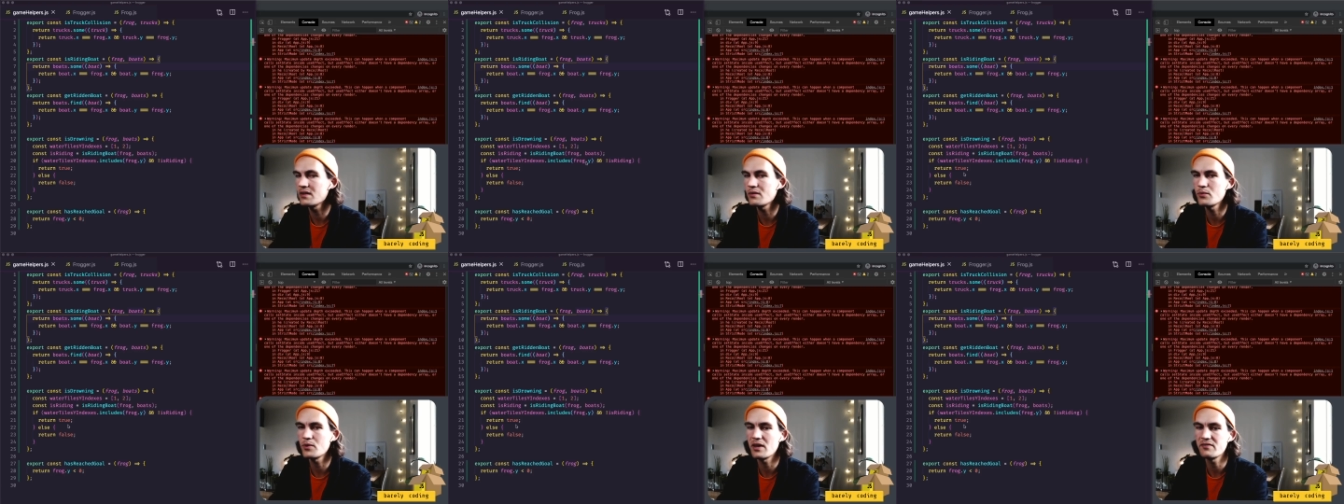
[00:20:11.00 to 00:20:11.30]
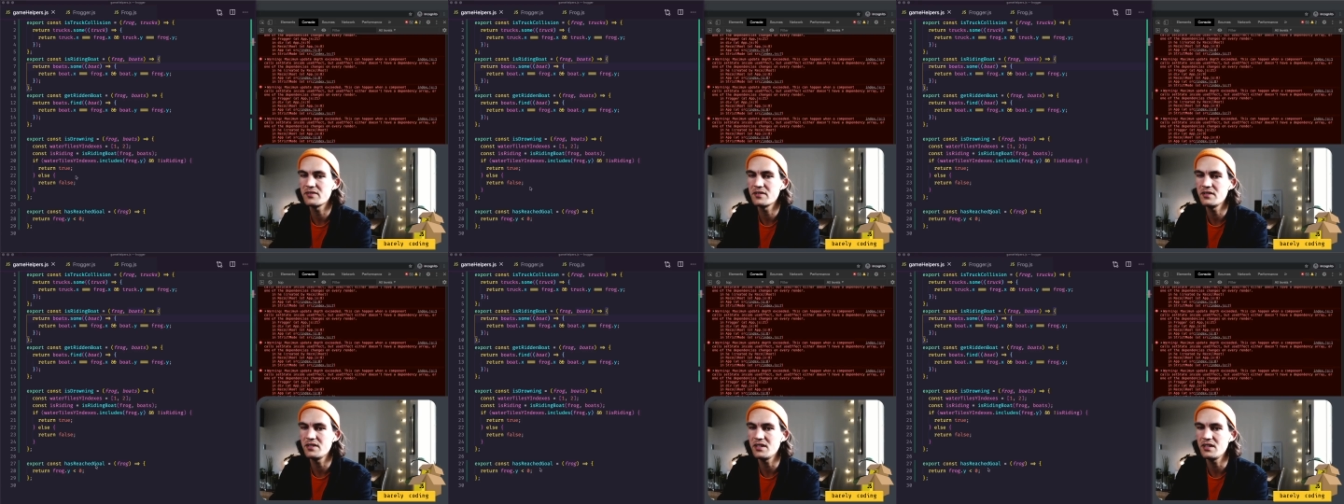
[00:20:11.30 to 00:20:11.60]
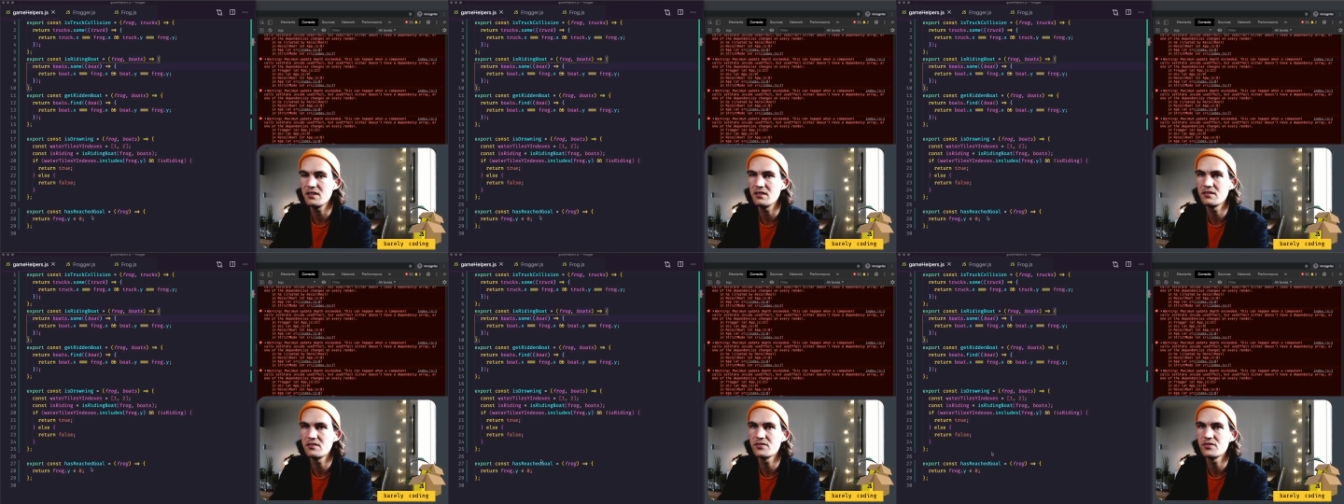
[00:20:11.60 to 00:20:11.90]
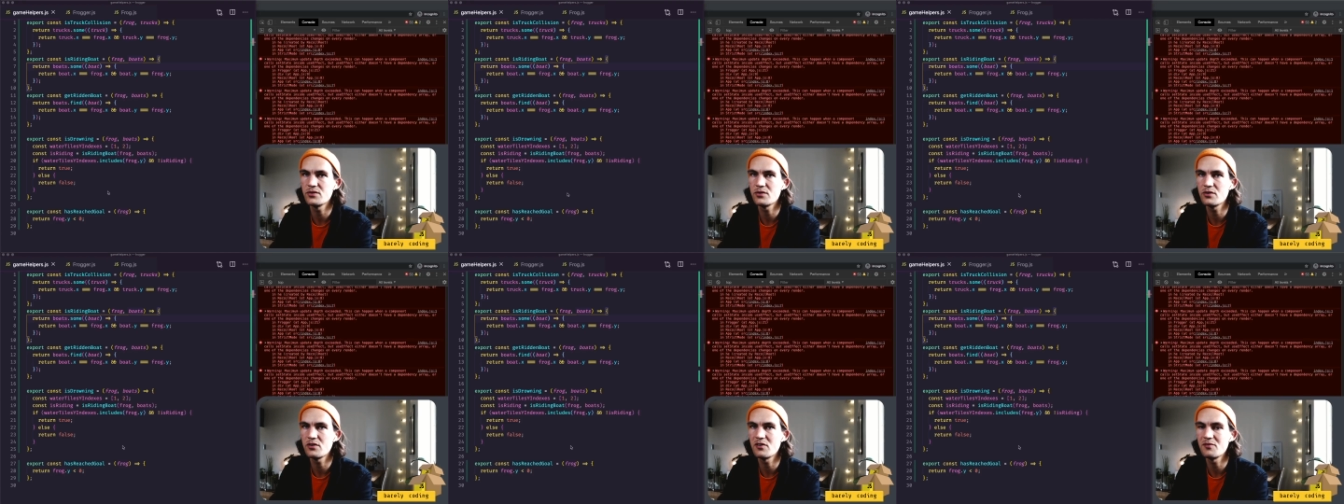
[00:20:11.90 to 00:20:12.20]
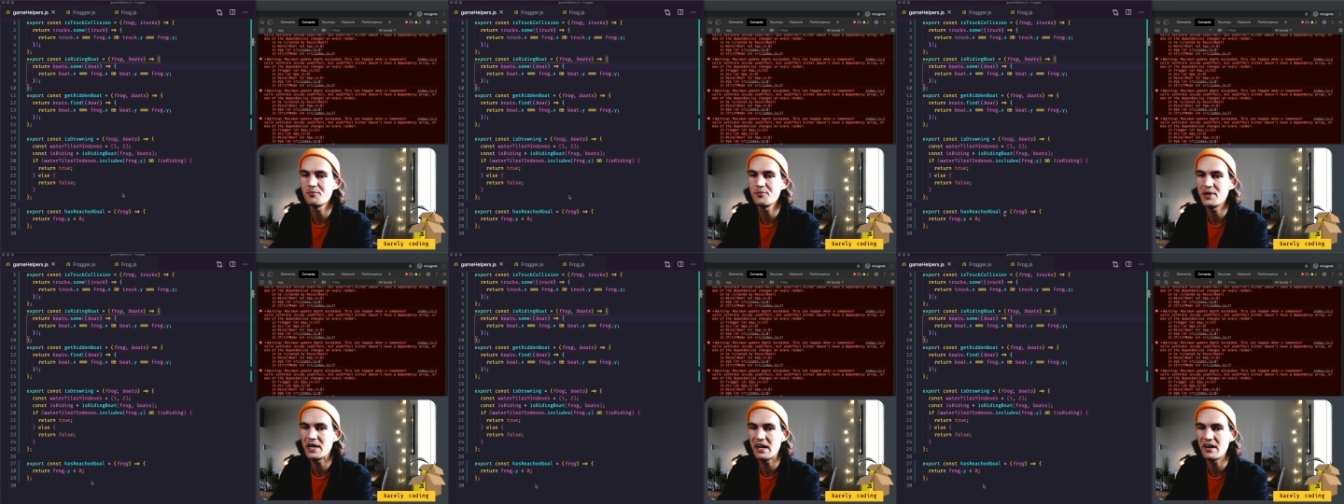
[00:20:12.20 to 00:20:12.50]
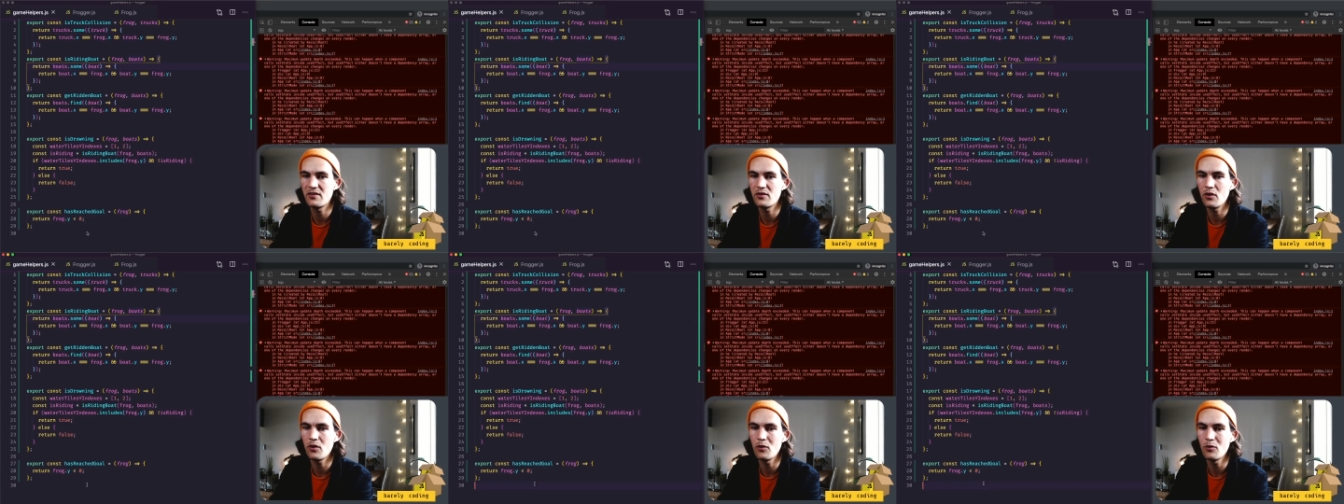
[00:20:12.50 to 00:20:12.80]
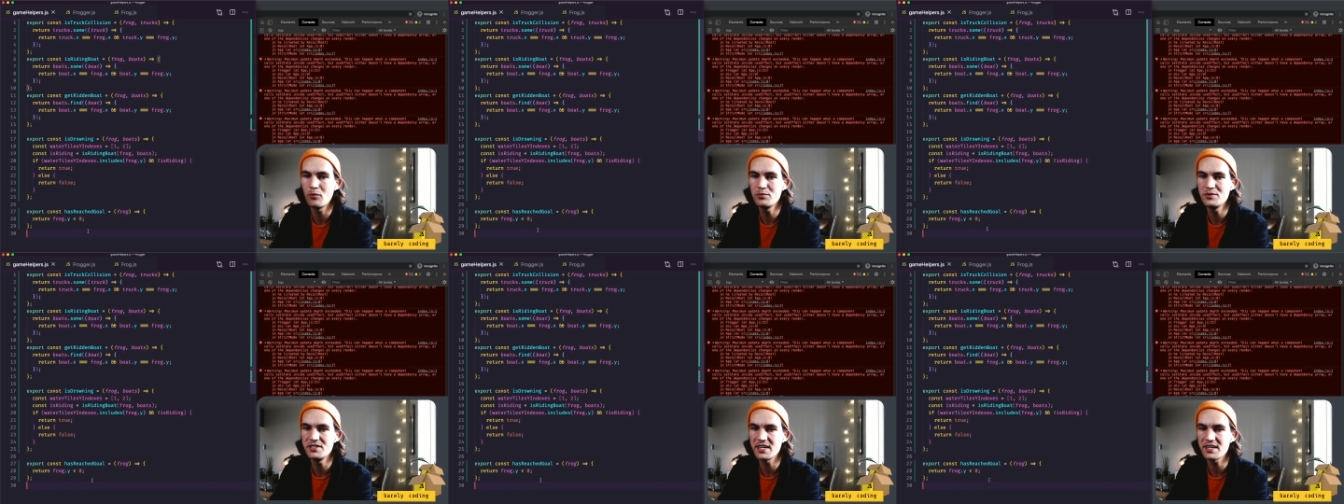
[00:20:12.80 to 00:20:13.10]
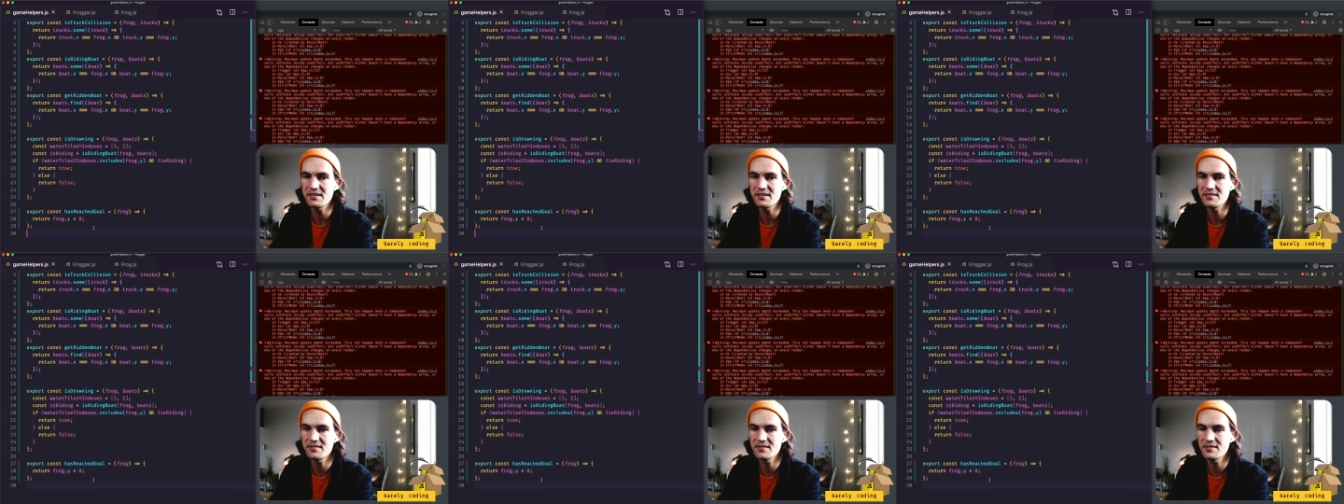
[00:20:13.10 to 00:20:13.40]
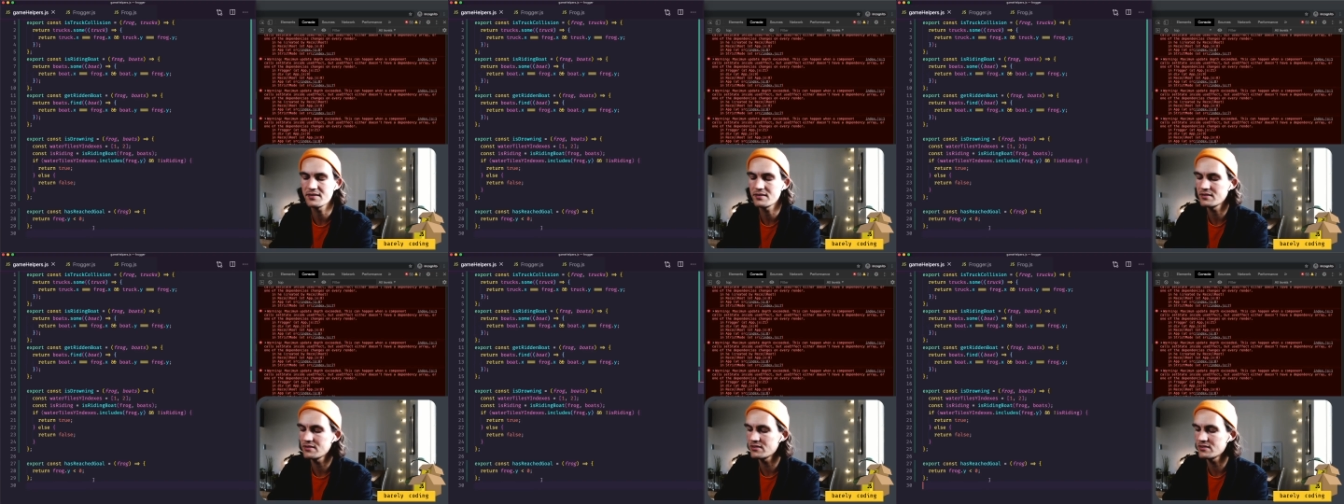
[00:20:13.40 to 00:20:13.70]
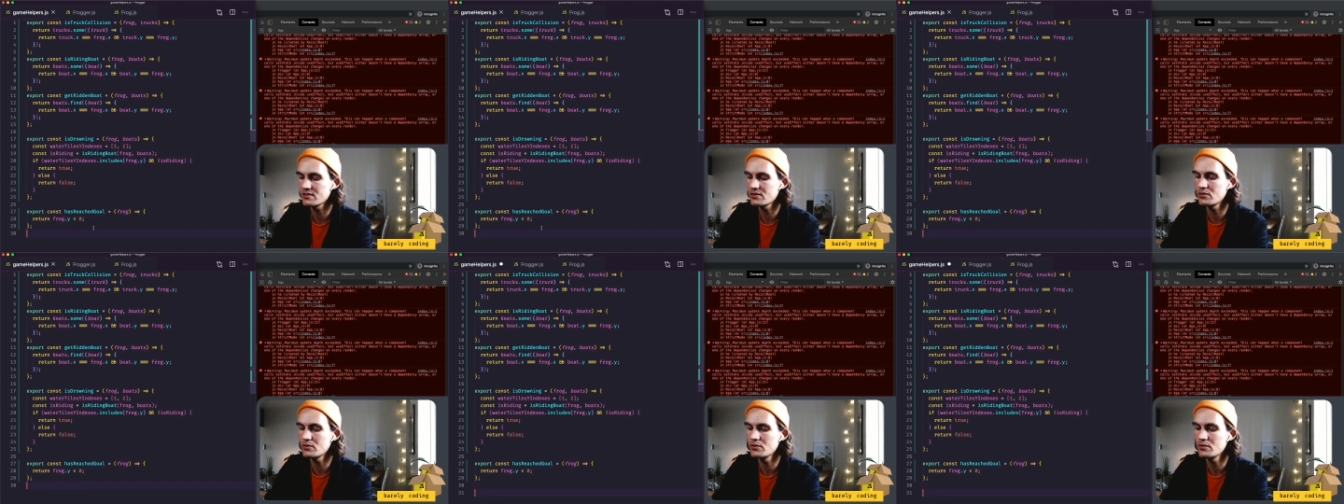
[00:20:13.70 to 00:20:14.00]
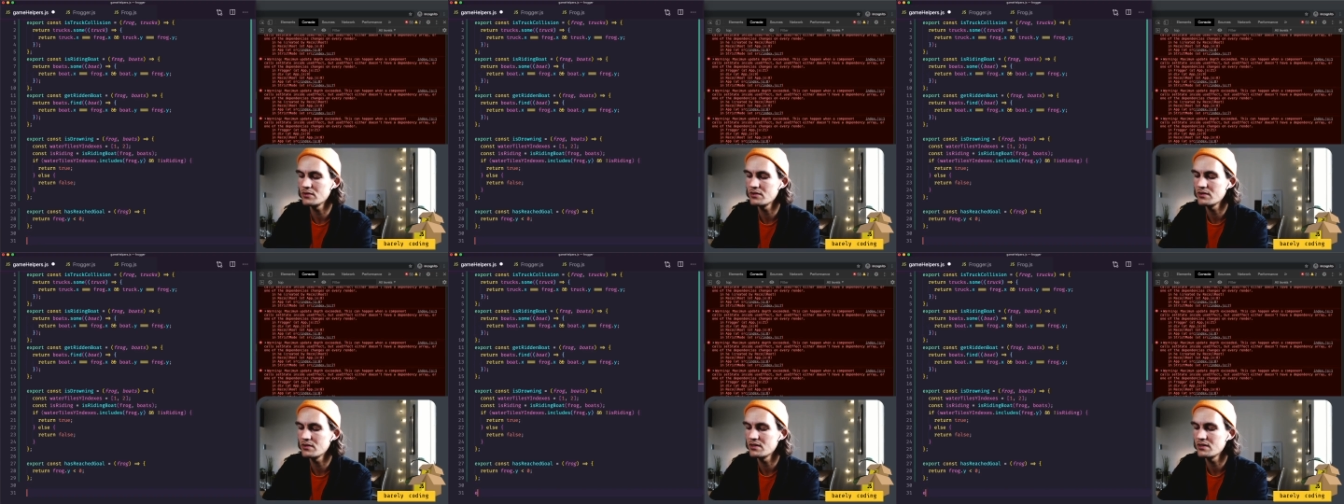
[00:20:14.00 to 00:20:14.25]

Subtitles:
we have the need to compare objects, so